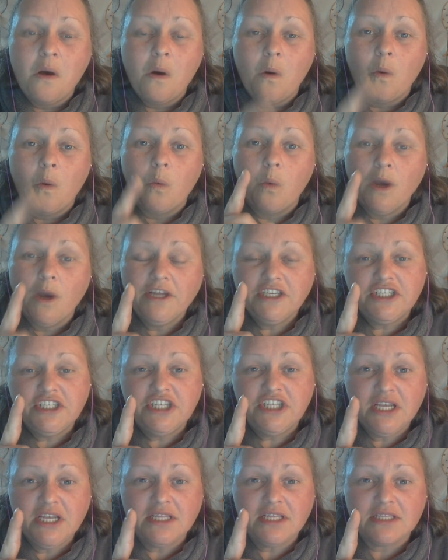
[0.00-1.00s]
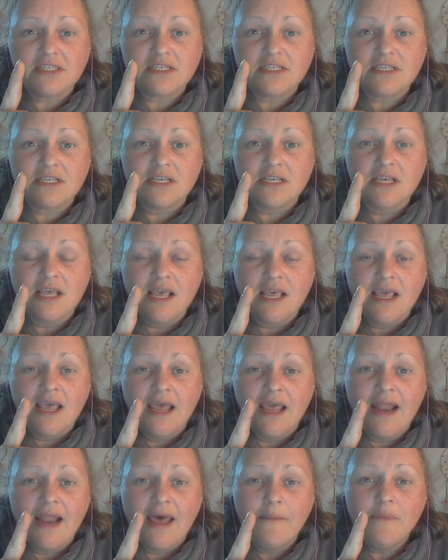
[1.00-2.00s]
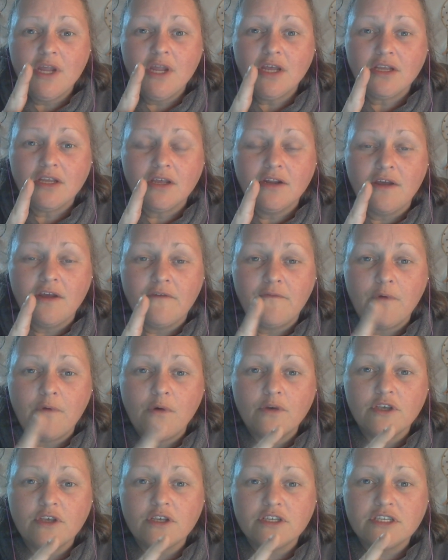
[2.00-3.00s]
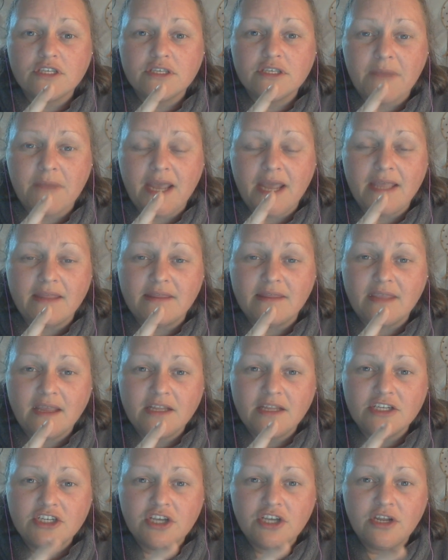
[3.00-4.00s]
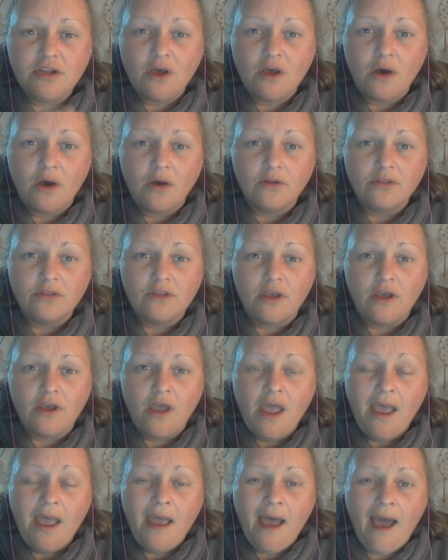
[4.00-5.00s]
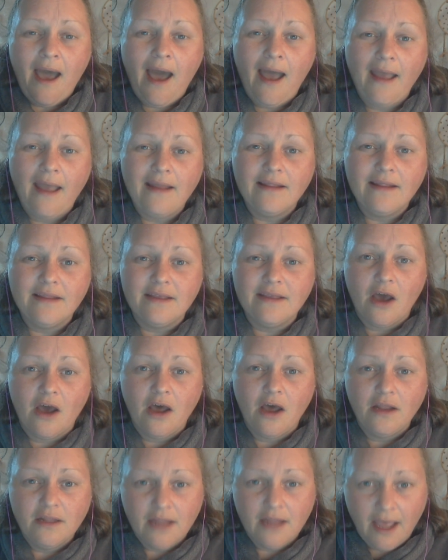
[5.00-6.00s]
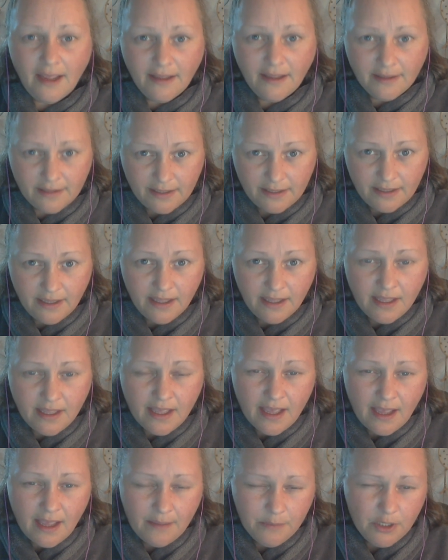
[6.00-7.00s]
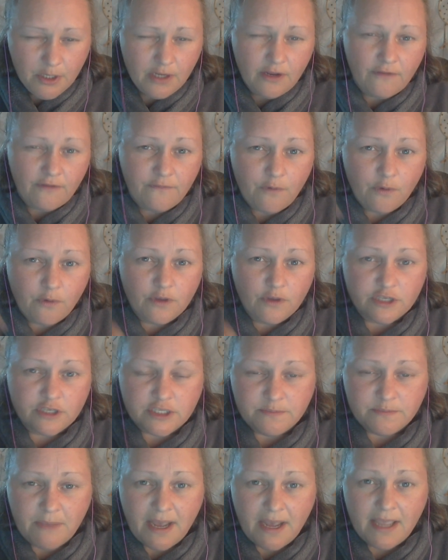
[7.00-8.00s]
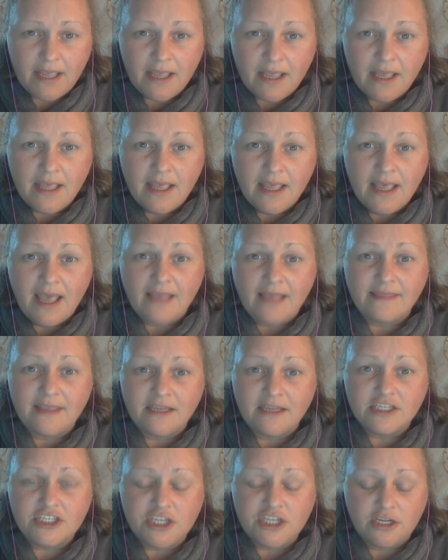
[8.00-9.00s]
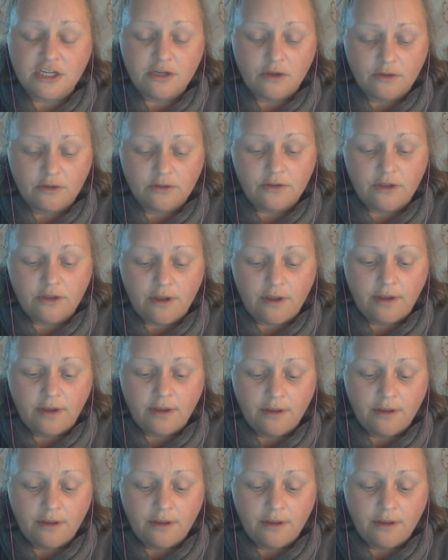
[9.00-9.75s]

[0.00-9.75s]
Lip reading: one chance. And I'm not going to focus my intention on the highly unlikely. I'm going to focus my attention on the